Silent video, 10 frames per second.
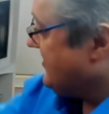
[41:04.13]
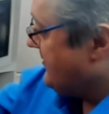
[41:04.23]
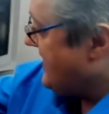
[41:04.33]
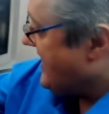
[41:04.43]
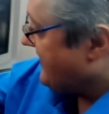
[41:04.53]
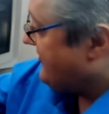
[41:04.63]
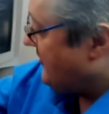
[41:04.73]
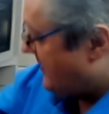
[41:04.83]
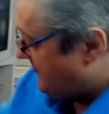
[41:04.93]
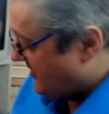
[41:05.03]
on the back and
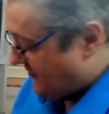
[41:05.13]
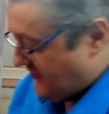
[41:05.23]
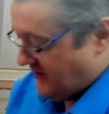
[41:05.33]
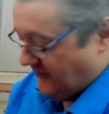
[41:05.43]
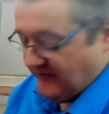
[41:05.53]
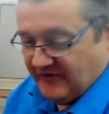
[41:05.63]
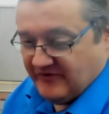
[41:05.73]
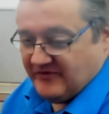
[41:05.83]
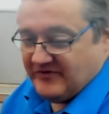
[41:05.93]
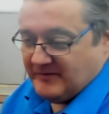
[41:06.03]
2 M.2s.
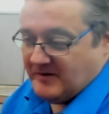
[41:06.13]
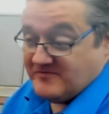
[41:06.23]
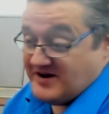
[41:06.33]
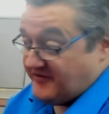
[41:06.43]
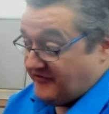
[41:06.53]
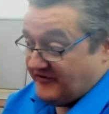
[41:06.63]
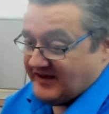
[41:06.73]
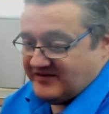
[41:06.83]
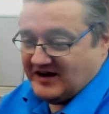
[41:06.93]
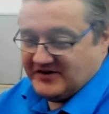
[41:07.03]
So we're running
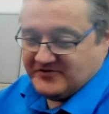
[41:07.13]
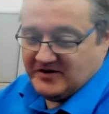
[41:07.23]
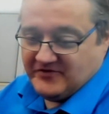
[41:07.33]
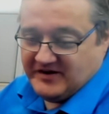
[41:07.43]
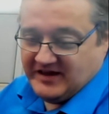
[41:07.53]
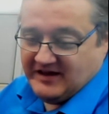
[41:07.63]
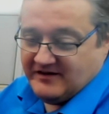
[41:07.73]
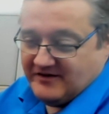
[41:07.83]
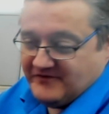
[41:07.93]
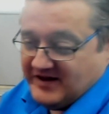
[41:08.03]
6 hard drives in here,
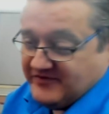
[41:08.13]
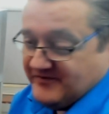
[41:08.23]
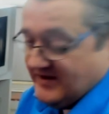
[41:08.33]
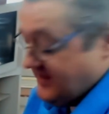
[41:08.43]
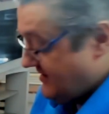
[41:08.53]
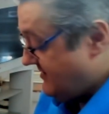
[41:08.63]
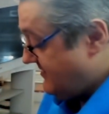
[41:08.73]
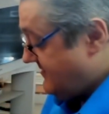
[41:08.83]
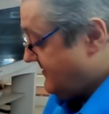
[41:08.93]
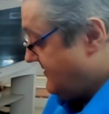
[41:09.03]
effectively.
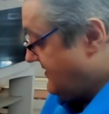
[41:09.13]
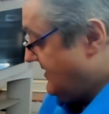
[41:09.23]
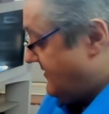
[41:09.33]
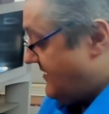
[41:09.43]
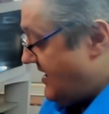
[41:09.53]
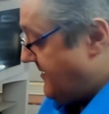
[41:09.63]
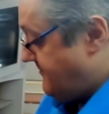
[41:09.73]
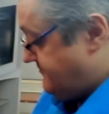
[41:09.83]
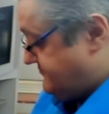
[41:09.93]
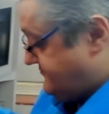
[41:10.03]
Right.
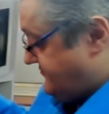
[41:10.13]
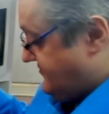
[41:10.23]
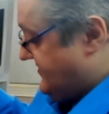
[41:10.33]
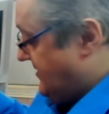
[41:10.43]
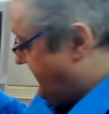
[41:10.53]
So